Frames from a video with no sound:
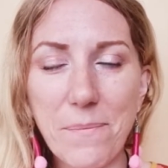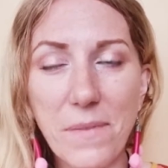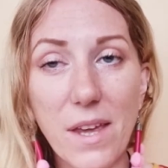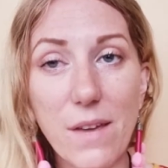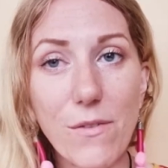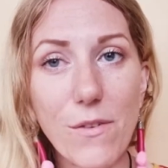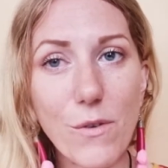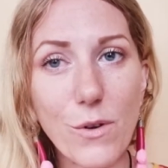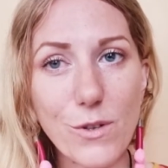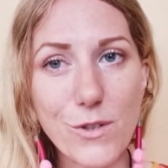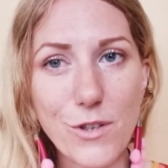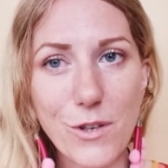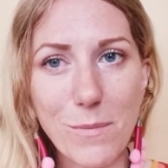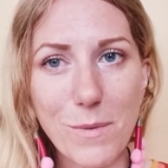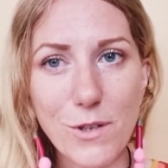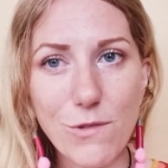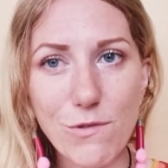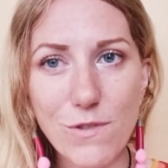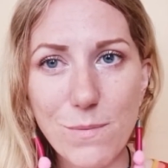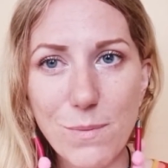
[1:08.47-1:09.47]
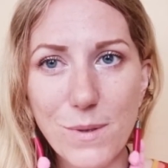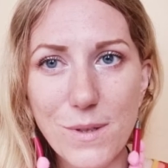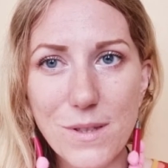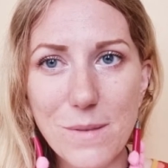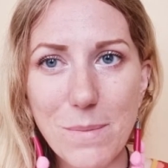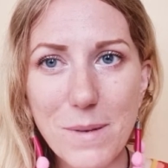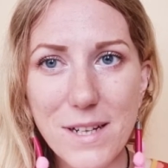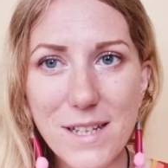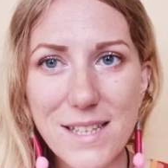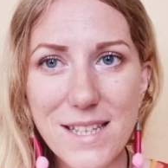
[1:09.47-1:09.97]
If you've got too much
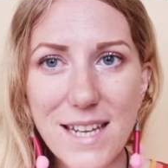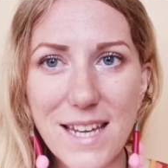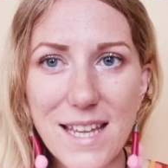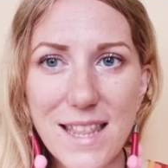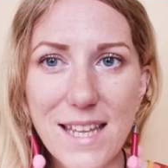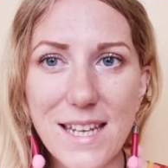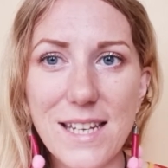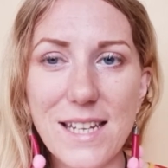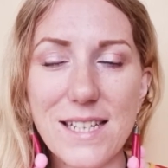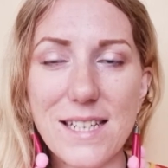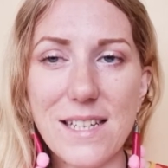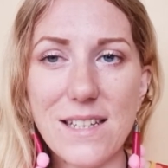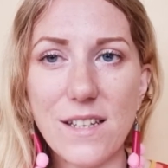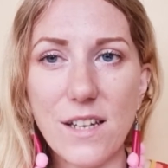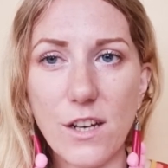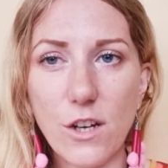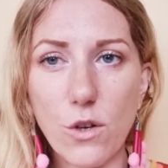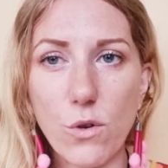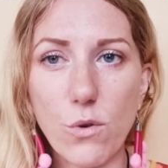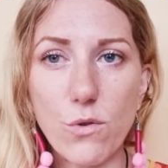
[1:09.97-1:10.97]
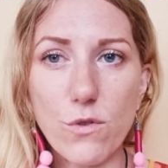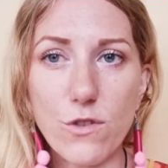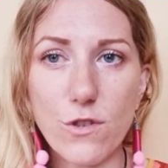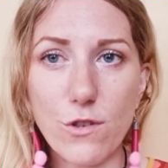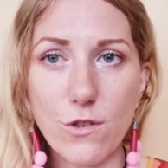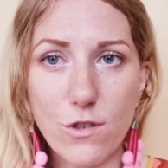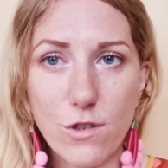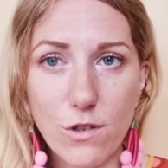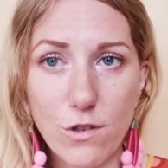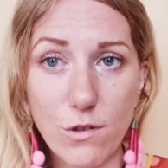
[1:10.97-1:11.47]
responsibility, then this is going to cause you
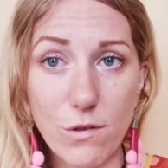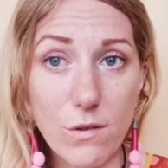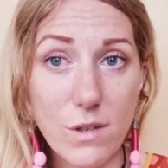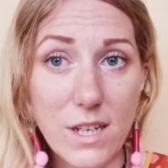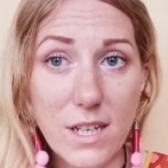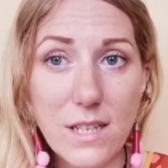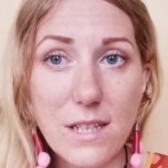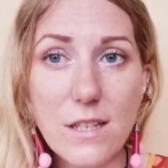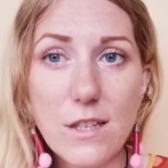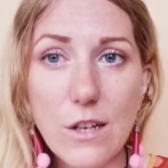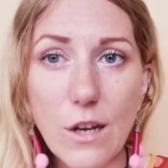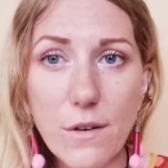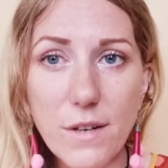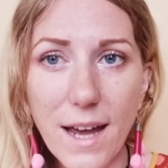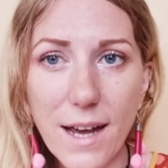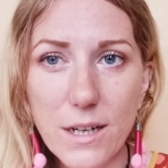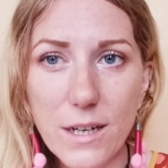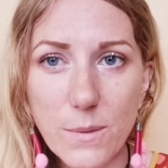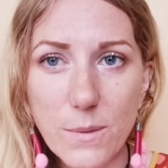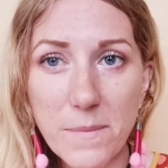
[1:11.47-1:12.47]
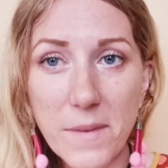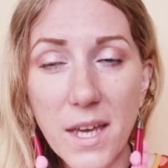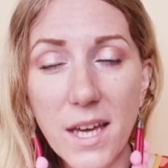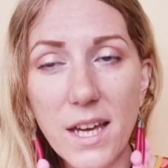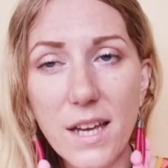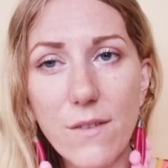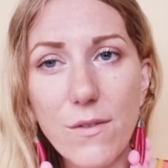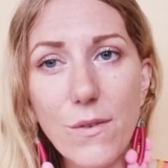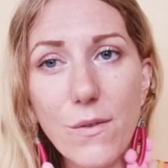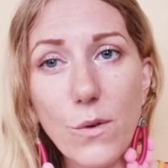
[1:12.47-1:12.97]
to need to slow down.
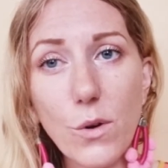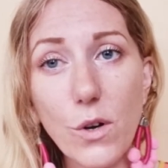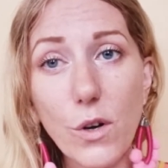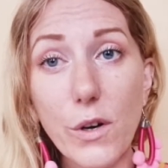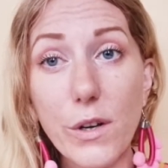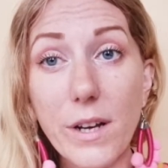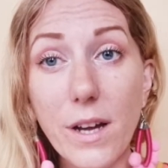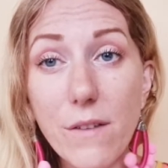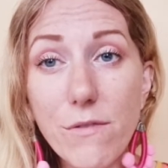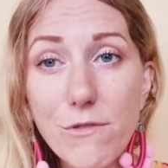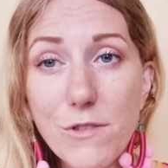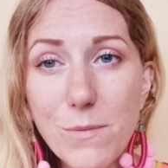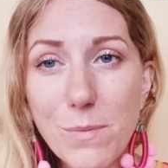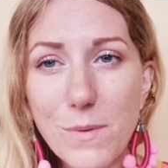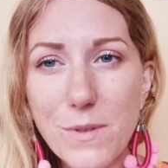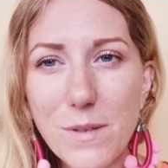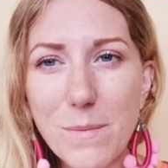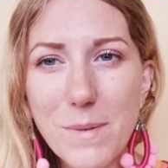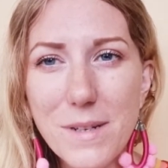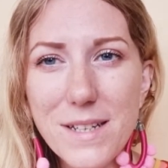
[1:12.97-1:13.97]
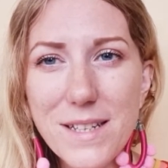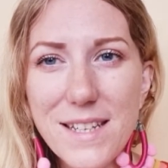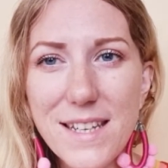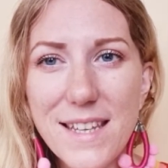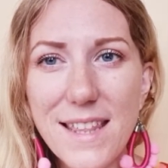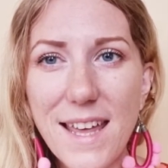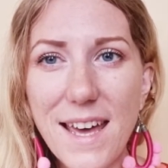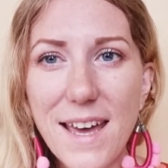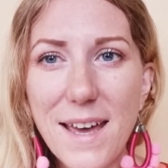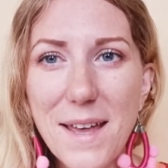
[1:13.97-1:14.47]
If you've not got enough responsibility
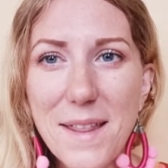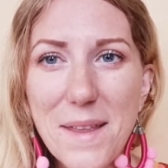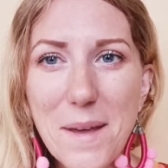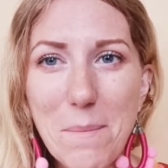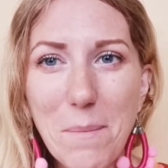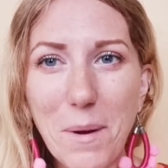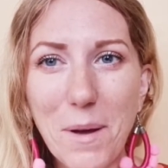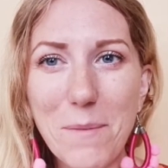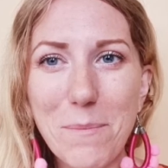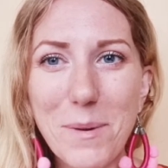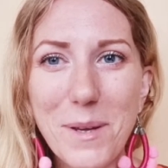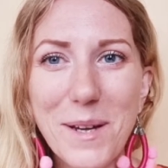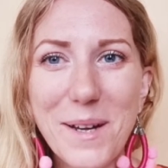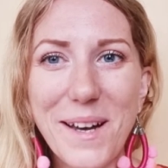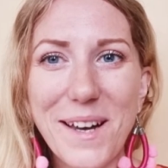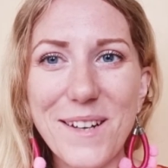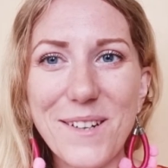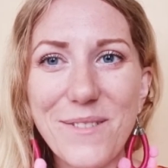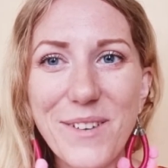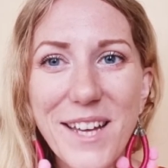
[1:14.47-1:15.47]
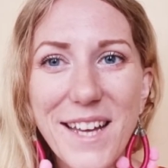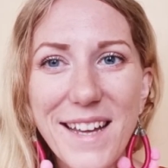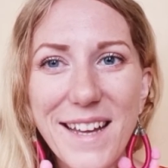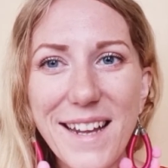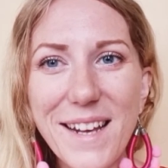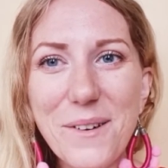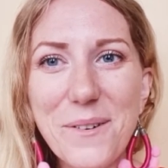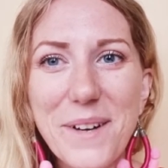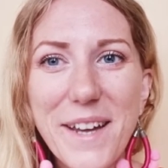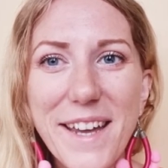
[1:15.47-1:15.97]
there, there might be a kind of
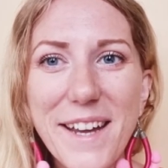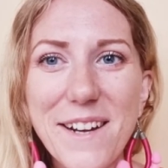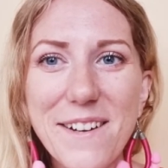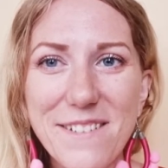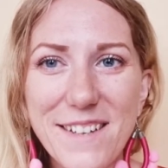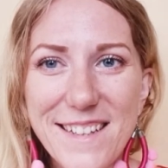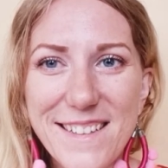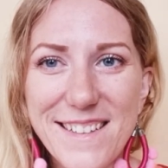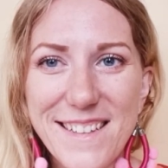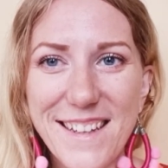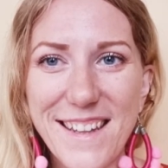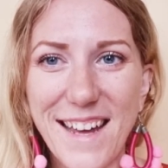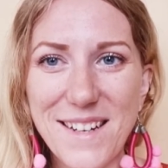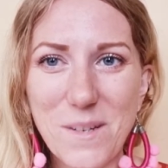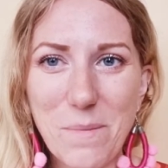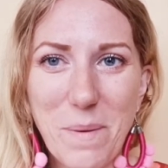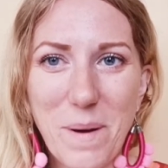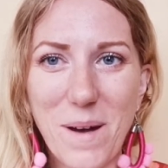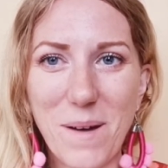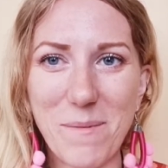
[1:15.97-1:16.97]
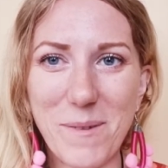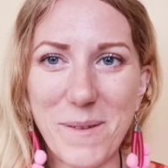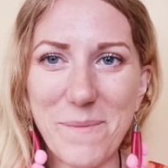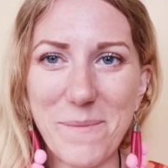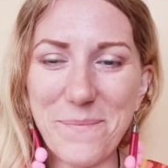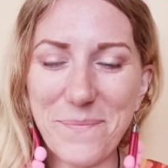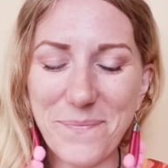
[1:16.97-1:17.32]
little increase in that department.